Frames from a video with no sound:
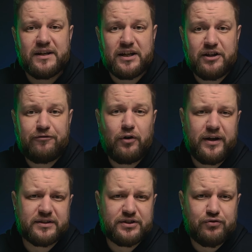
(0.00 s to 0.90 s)
need for
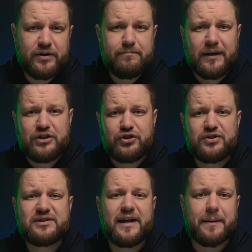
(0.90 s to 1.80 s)
extreme
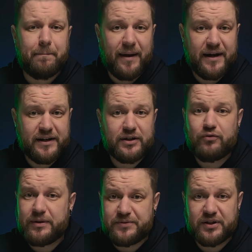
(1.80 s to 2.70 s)
measures like banning
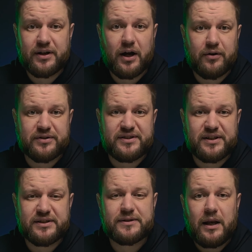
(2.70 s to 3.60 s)

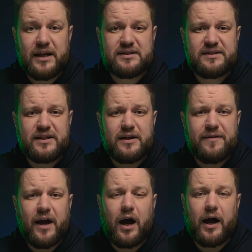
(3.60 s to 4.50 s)
cryptocurrencies. Last year,
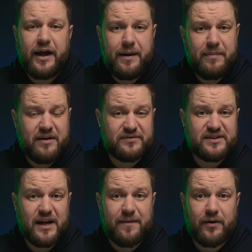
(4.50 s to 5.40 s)
the IMF
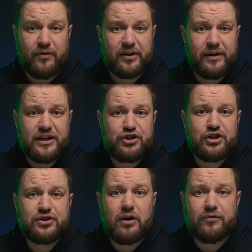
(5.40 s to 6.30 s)
said the
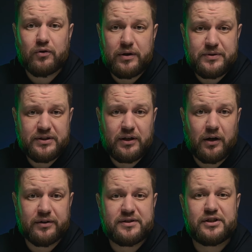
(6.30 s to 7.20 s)
regulations of
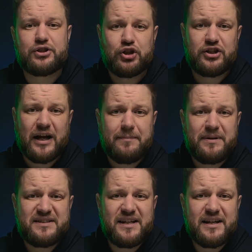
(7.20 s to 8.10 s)
cryptocurrencies should not be
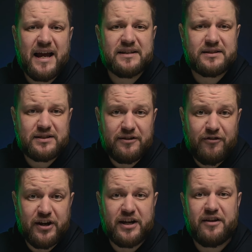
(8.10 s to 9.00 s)
seen as
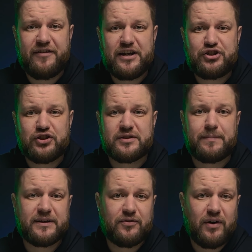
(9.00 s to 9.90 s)
stiffing innovations
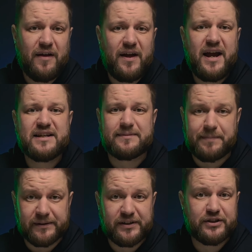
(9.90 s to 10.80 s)
but rather as
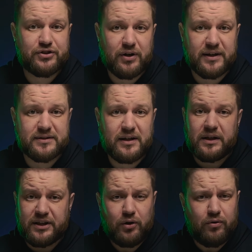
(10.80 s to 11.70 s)
building trust.
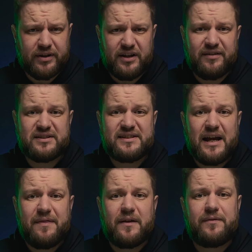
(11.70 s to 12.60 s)
Georgieva
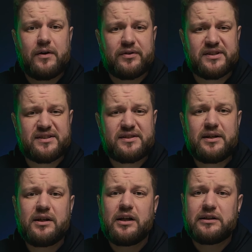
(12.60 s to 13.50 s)
said that there is
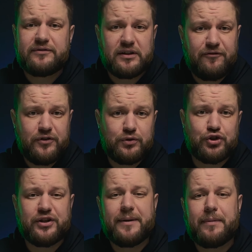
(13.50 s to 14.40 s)
still a lot of
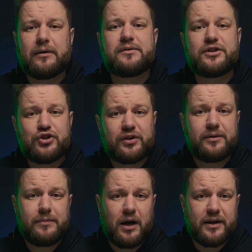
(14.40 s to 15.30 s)
confusion about digital
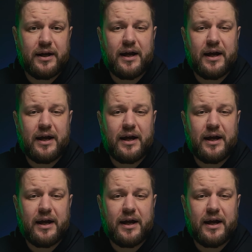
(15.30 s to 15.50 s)
money